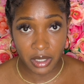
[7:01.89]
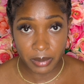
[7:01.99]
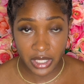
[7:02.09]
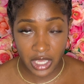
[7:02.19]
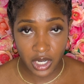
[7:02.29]
a
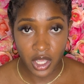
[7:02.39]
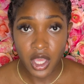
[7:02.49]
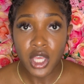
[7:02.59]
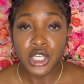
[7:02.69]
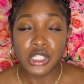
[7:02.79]
plan.
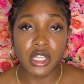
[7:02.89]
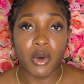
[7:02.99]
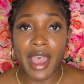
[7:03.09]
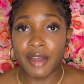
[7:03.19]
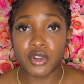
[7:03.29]
So
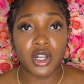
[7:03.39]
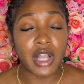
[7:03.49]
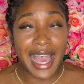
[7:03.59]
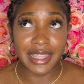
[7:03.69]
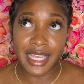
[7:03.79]

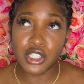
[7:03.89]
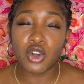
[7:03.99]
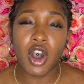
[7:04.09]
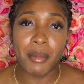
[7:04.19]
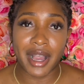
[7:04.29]
I like to
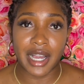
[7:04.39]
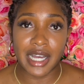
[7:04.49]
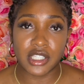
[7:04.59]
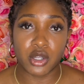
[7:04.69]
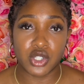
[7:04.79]
call my
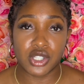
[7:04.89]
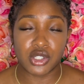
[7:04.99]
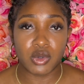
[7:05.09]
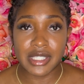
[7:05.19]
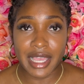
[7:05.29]
consults as
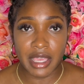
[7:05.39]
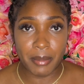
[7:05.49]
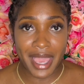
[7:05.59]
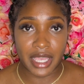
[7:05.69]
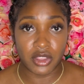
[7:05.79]
soon as I get
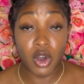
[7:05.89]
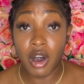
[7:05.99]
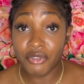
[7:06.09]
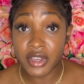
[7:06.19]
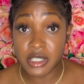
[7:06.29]
back in the
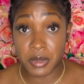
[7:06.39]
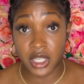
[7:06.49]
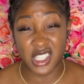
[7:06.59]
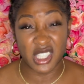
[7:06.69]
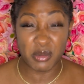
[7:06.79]
office,
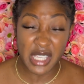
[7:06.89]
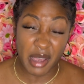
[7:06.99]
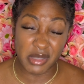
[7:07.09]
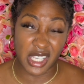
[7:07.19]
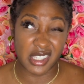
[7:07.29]
because
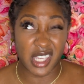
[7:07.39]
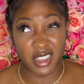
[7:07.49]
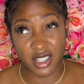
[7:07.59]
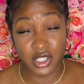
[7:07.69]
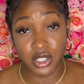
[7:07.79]
sometimes it can take the
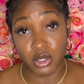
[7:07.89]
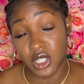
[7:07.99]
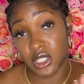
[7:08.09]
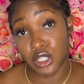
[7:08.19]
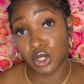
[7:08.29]

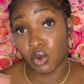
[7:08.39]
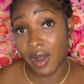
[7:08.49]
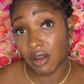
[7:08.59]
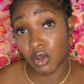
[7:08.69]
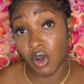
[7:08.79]
consultants a little
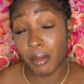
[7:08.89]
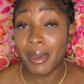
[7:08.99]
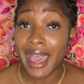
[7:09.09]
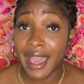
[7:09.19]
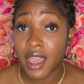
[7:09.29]
while to call
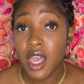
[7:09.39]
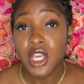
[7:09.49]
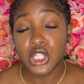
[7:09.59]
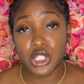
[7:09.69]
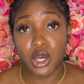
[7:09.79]
back.
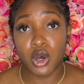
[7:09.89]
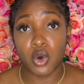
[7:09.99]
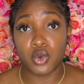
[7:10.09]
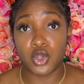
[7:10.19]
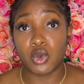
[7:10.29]

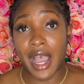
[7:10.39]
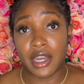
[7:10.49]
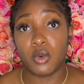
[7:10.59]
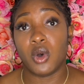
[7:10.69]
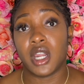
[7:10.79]
So you kind
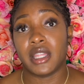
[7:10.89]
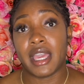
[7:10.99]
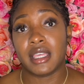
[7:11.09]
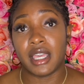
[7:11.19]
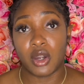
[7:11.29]
of want to
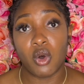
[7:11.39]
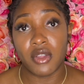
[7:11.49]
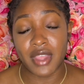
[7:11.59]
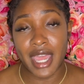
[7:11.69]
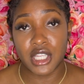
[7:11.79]
get on
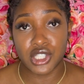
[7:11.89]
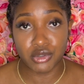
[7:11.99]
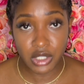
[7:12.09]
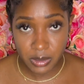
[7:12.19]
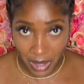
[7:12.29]
that as
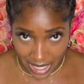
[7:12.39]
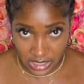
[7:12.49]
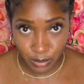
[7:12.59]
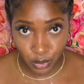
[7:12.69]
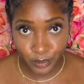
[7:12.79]
soon as
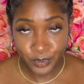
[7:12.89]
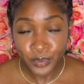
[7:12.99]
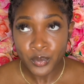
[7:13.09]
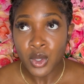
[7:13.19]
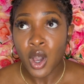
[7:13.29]
possible.
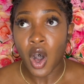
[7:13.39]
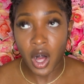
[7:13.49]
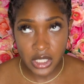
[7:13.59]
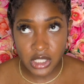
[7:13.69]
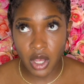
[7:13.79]

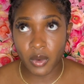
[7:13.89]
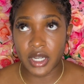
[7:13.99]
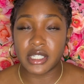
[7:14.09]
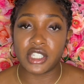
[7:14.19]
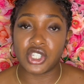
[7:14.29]
Also, in
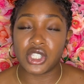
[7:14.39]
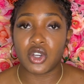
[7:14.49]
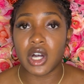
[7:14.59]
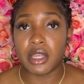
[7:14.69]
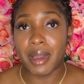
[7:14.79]
addition to
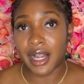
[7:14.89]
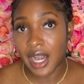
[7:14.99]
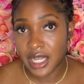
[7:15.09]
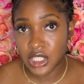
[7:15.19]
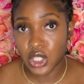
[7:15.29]
calling my
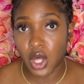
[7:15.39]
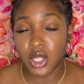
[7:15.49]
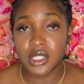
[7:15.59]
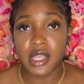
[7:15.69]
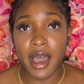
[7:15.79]
consults,